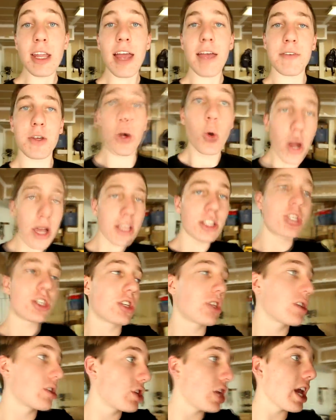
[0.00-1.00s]
gonna have a quick
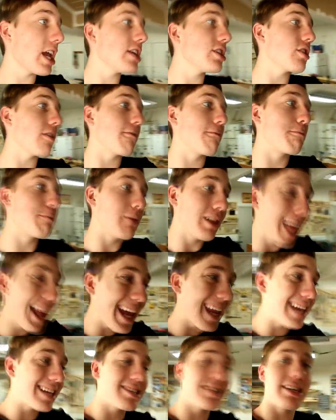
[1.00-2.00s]
change of
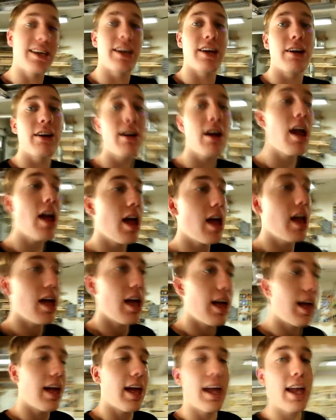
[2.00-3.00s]
plans here,
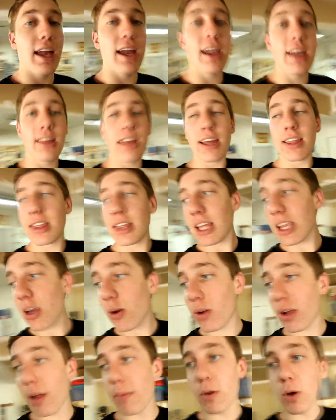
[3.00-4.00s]
and I think
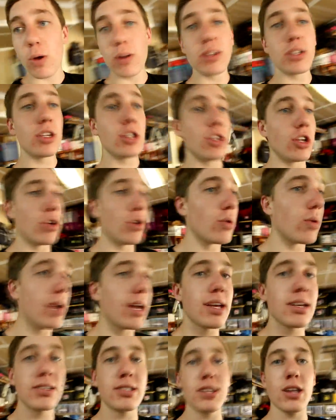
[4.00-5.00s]
what I'm going to do
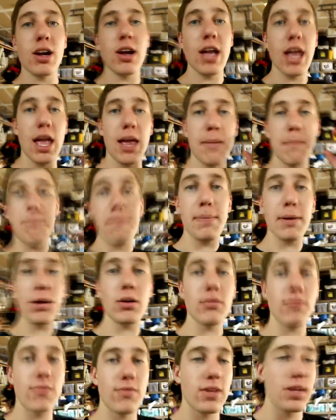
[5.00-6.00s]
is not a
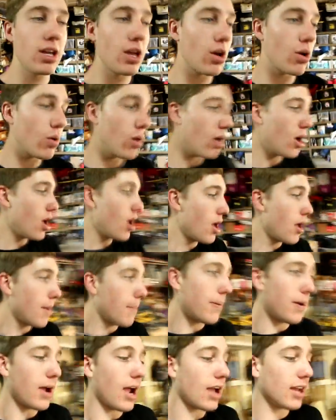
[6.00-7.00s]
build video,
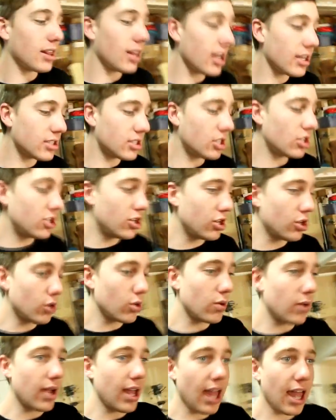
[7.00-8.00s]
but I'd like to
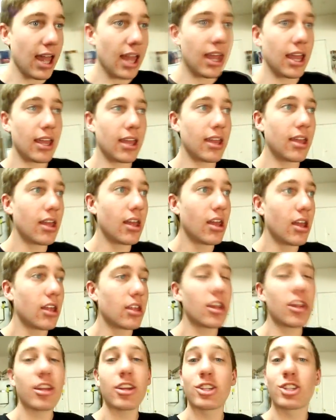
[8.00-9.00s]
do a,
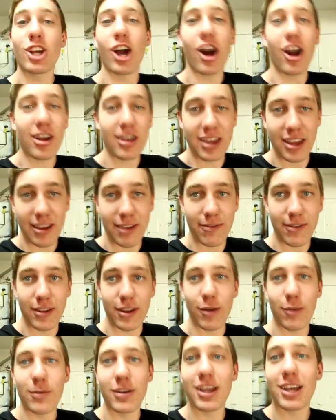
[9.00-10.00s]
not a talking
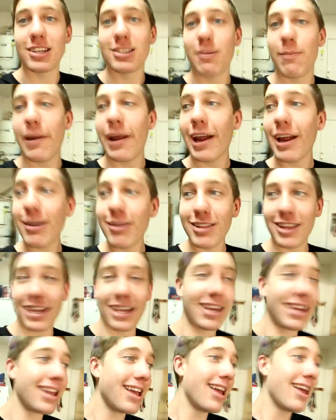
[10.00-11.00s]
video, because
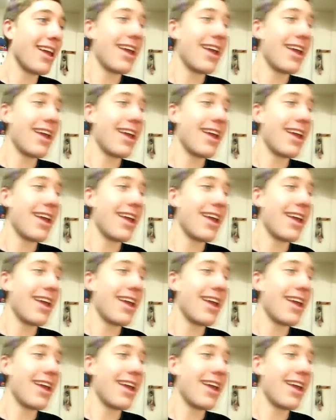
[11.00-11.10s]
apparently